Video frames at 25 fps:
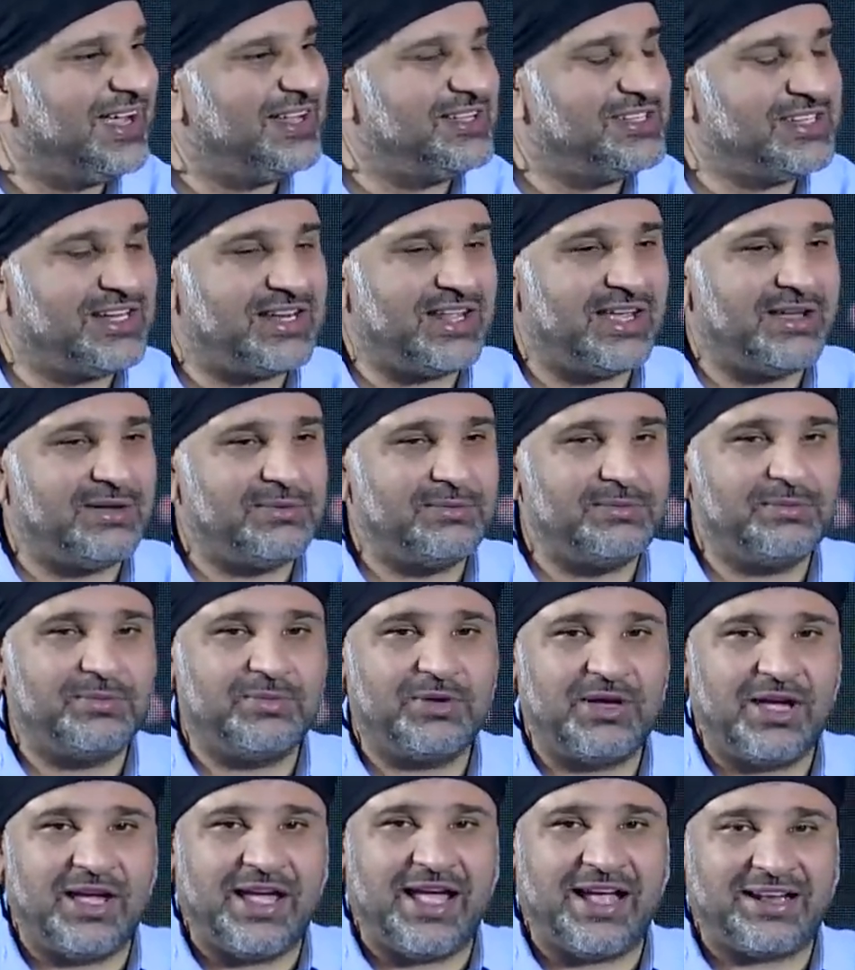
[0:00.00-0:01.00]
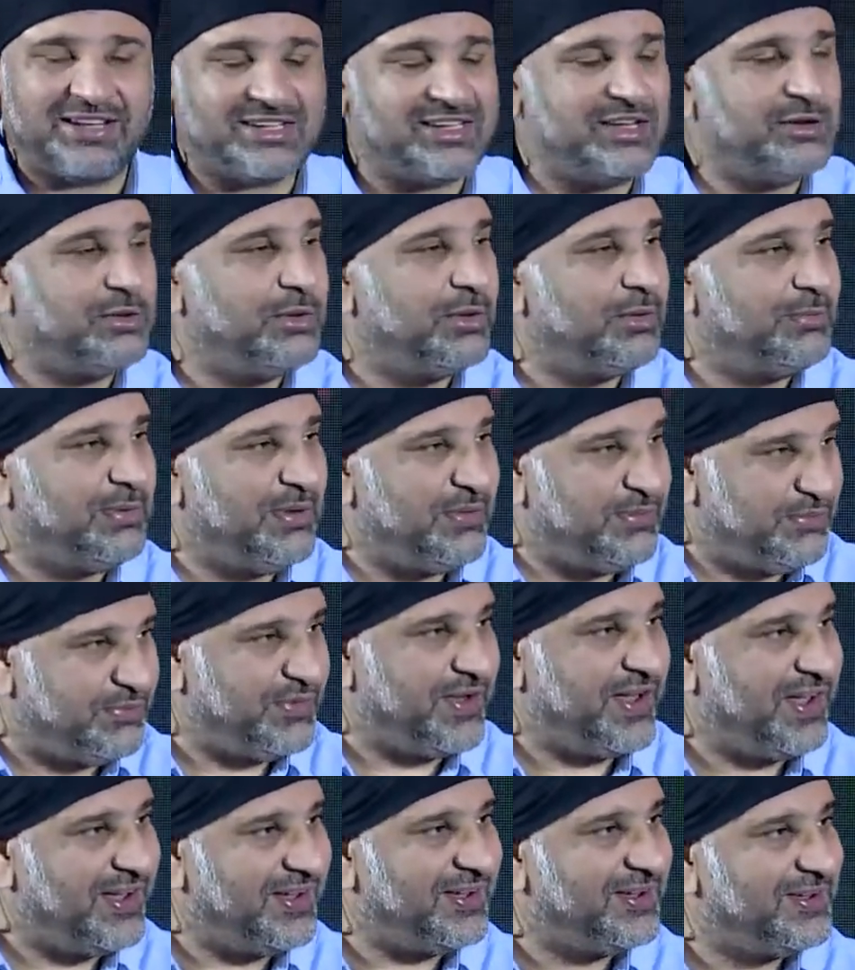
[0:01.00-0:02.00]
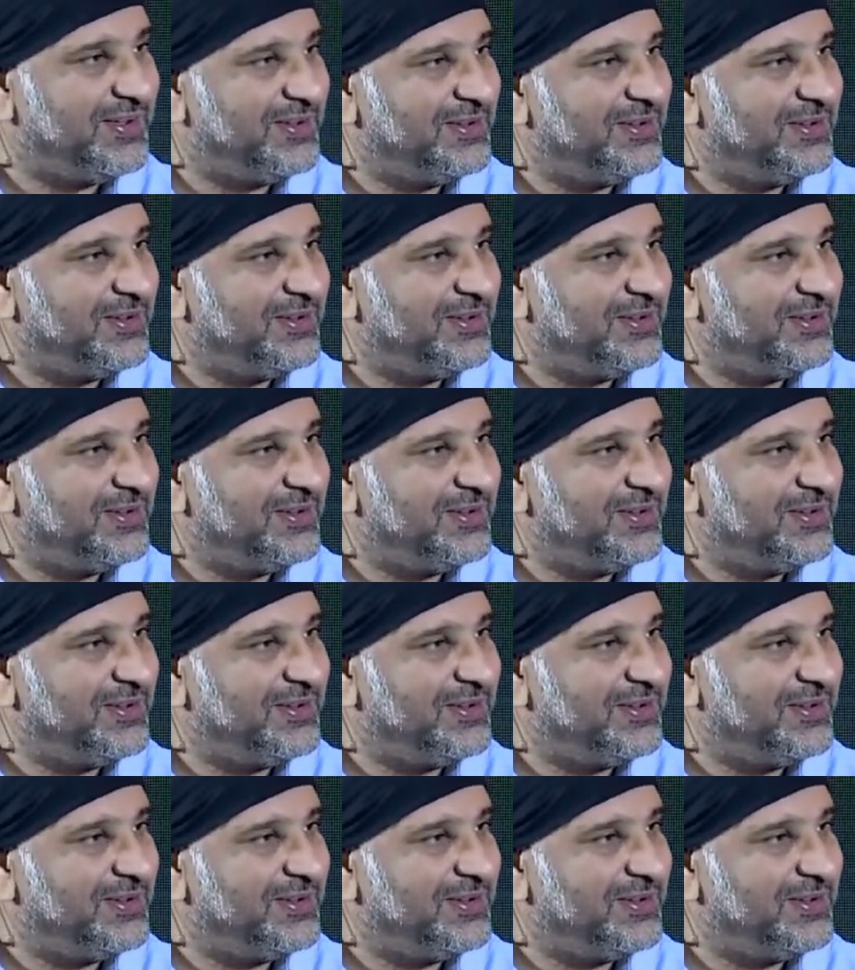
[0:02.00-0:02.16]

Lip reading: and you know actually who would be fit